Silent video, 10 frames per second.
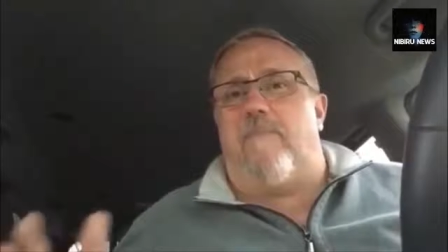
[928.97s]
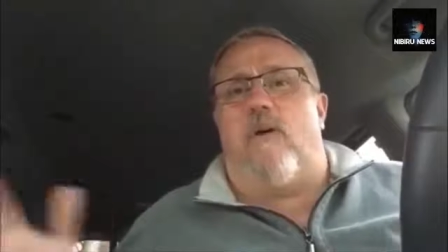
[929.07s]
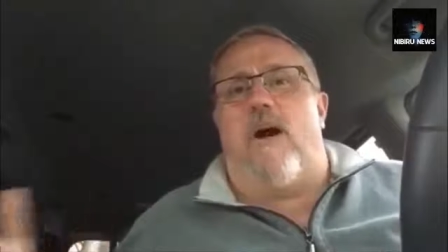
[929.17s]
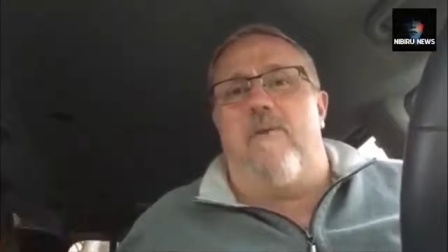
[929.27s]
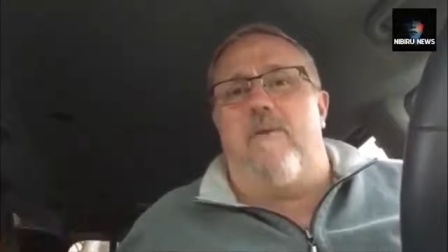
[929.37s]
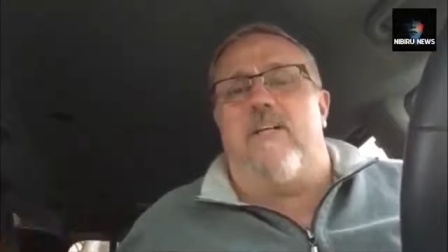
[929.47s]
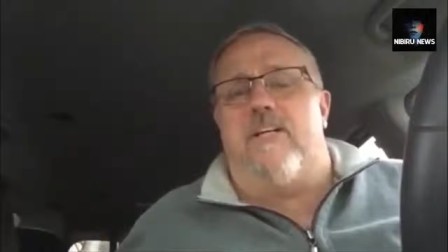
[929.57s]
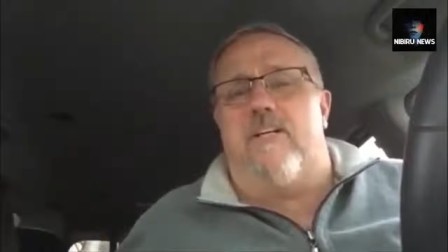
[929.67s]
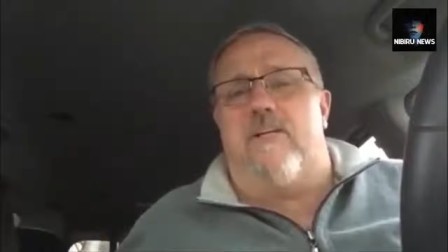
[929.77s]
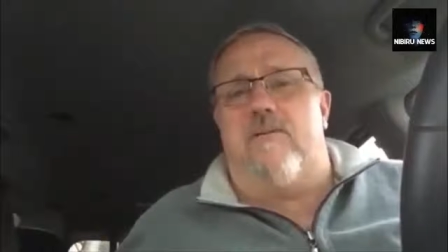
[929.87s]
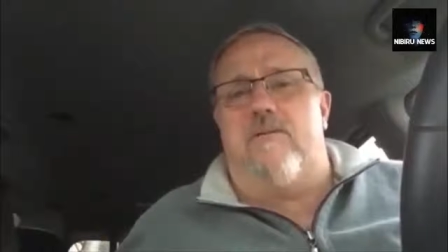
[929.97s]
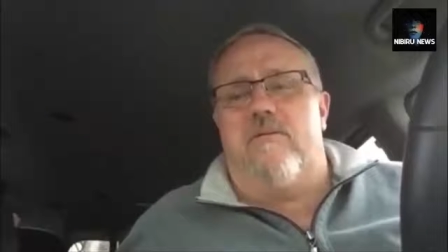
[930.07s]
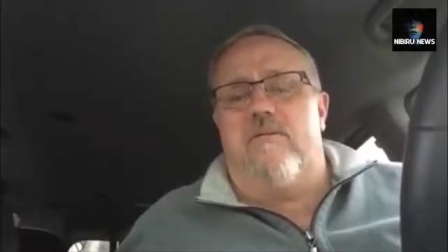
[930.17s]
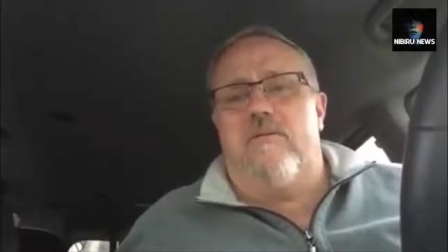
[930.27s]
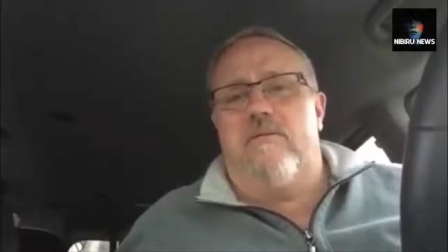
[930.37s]
I pray we
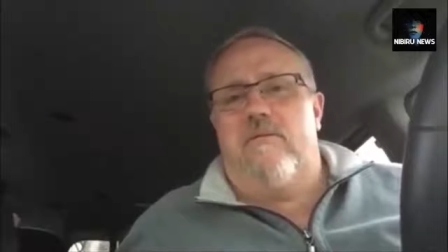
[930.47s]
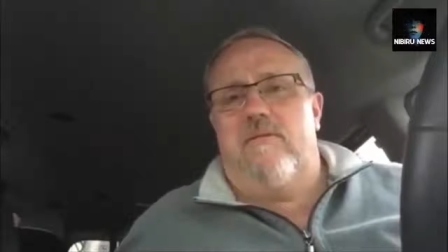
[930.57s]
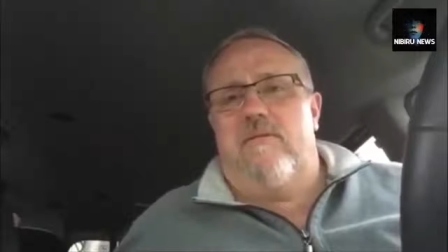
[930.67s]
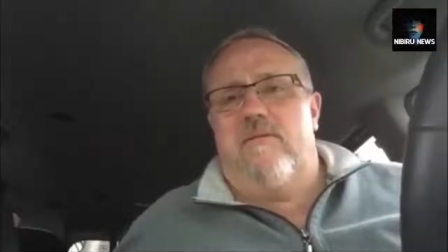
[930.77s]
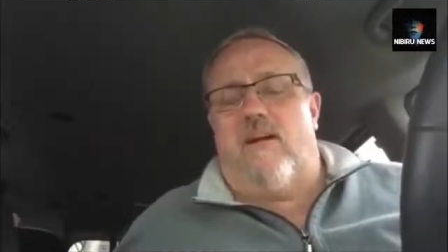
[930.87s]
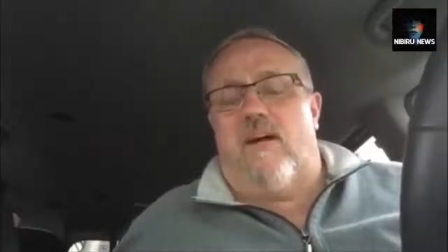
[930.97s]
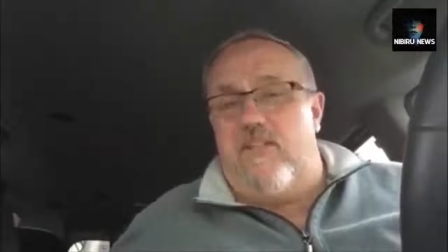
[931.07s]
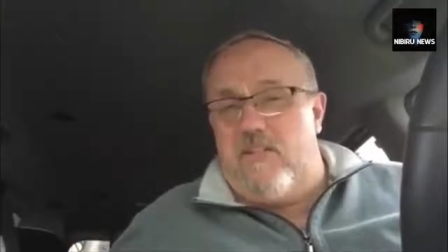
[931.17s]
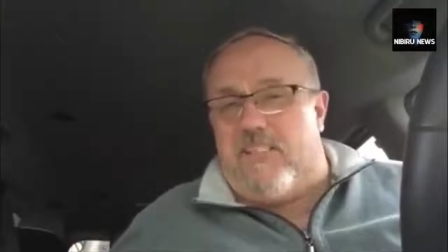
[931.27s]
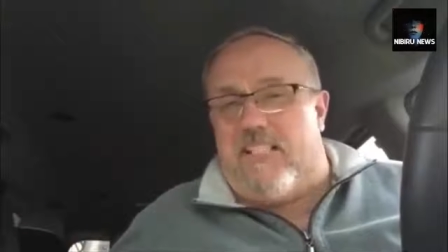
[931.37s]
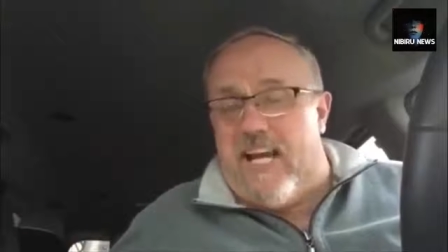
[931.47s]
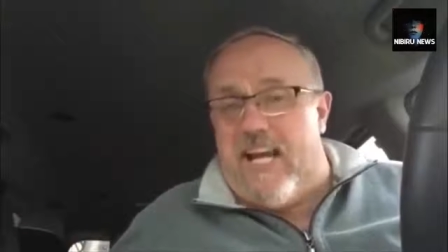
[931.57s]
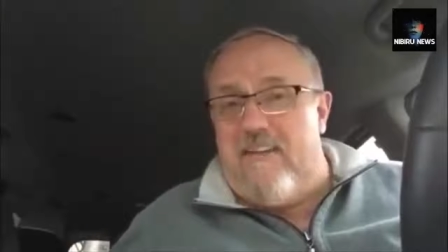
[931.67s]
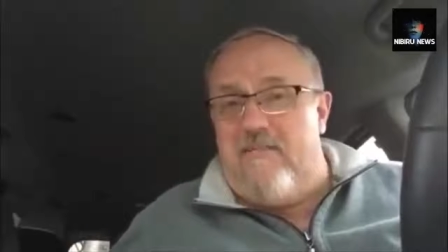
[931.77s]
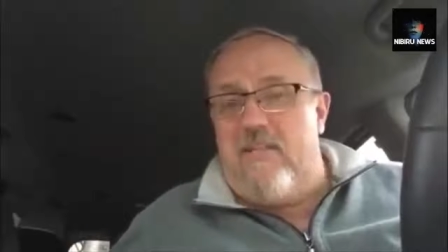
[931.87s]
do. Are you
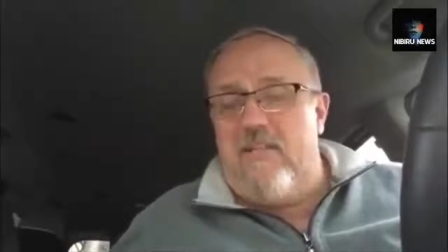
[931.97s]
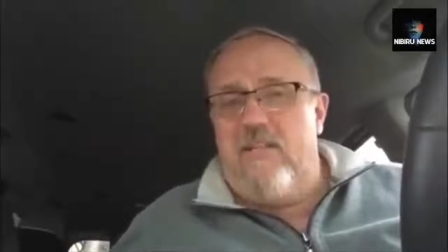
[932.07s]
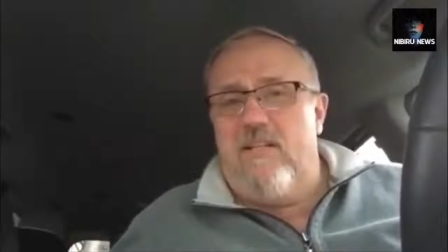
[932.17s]
saved?